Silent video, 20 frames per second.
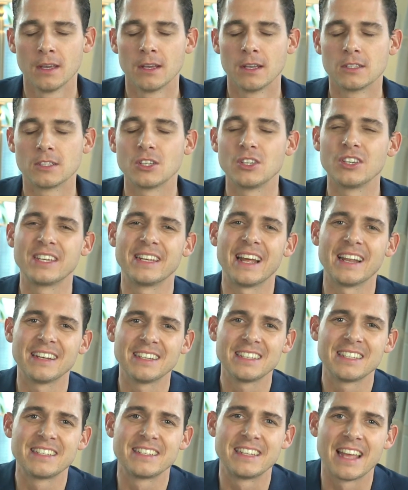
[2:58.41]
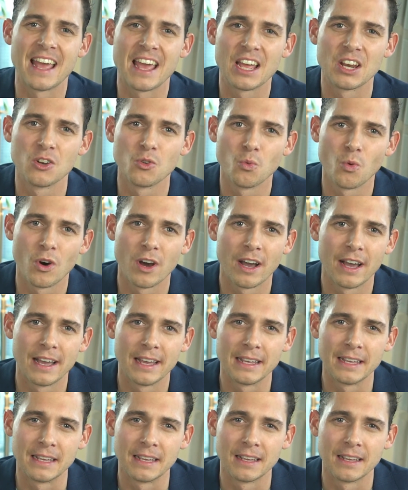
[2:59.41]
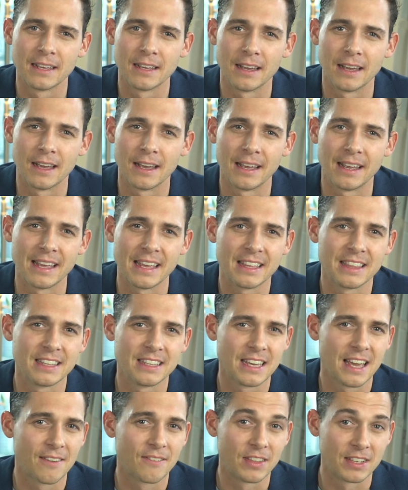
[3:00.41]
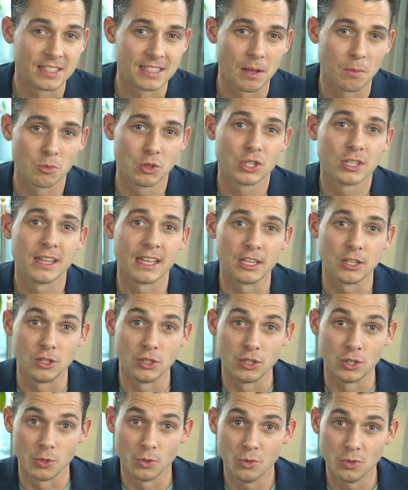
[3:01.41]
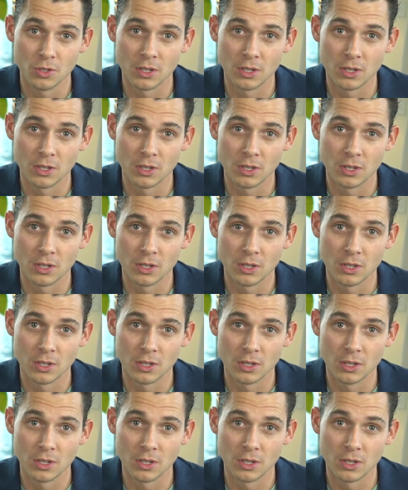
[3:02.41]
So you can understand why either you have the assumption that you do